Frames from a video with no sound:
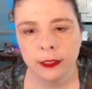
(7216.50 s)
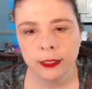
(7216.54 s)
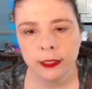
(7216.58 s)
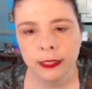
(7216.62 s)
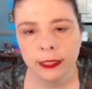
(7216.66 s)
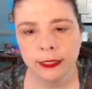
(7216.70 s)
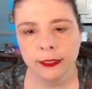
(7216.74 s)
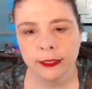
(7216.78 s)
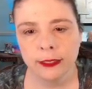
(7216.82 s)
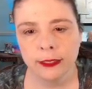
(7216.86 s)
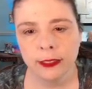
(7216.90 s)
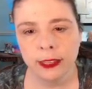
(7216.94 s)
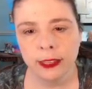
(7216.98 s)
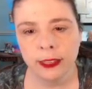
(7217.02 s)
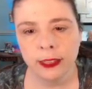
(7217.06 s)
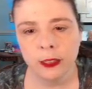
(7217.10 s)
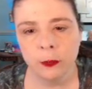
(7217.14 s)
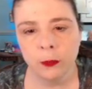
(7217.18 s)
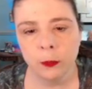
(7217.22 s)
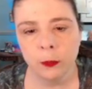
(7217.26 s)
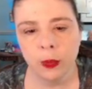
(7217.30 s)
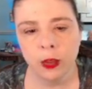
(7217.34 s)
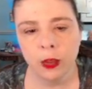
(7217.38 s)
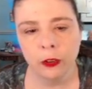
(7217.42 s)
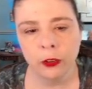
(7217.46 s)
It's like a
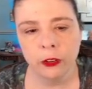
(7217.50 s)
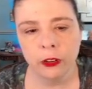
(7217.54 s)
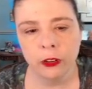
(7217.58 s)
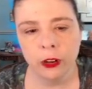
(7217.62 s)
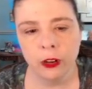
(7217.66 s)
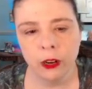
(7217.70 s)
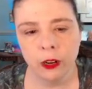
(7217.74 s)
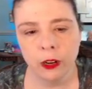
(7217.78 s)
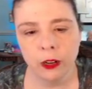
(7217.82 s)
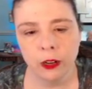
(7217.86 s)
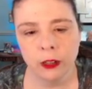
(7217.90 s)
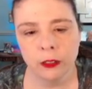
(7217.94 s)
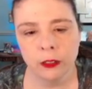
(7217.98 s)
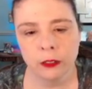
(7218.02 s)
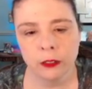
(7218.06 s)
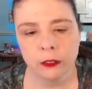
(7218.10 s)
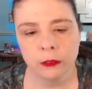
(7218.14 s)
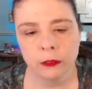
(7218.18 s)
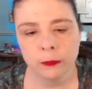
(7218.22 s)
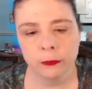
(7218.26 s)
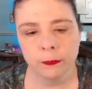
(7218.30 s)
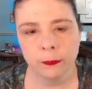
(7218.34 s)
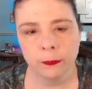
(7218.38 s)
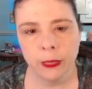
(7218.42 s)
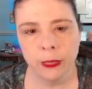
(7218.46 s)
modern art
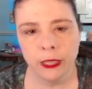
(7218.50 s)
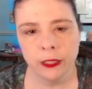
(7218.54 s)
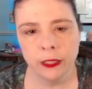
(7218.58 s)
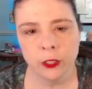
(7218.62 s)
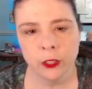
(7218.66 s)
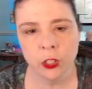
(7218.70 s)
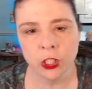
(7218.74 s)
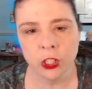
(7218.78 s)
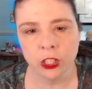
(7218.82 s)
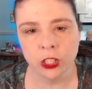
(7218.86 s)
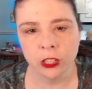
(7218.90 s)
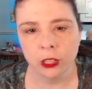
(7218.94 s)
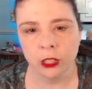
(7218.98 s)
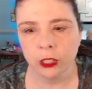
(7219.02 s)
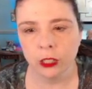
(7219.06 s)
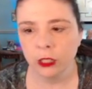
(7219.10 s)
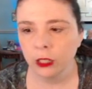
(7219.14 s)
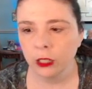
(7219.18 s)
picture.